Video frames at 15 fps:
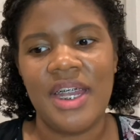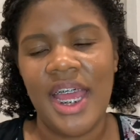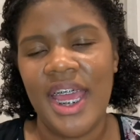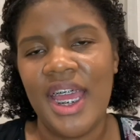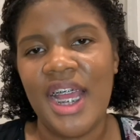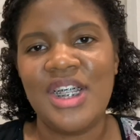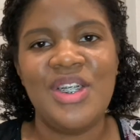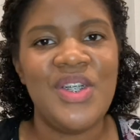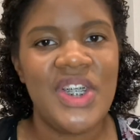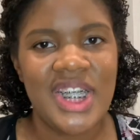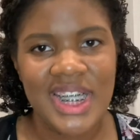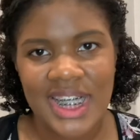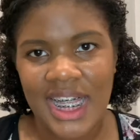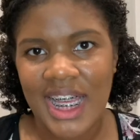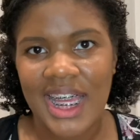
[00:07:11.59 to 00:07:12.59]
As you can
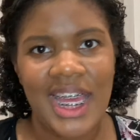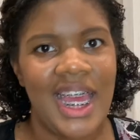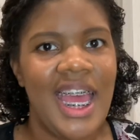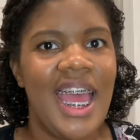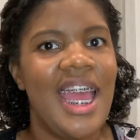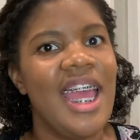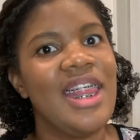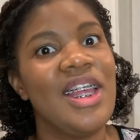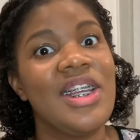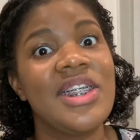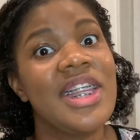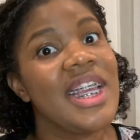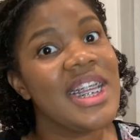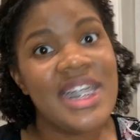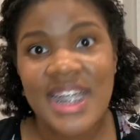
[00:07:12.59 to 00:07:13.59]
see, it looks the
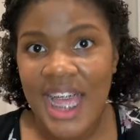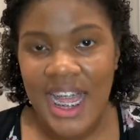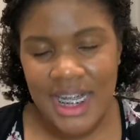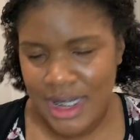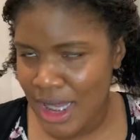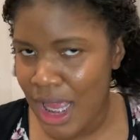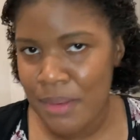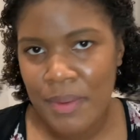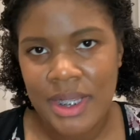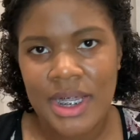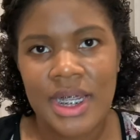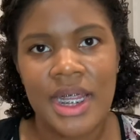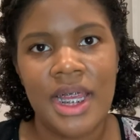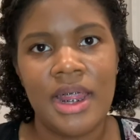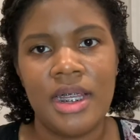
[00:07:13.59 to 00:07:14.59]
exact same as it did
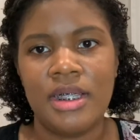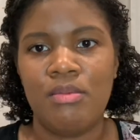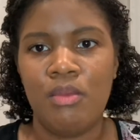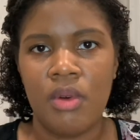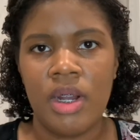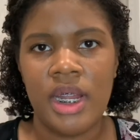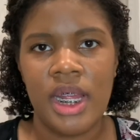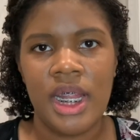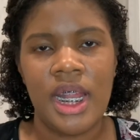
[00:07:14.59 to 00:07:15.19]
this morning.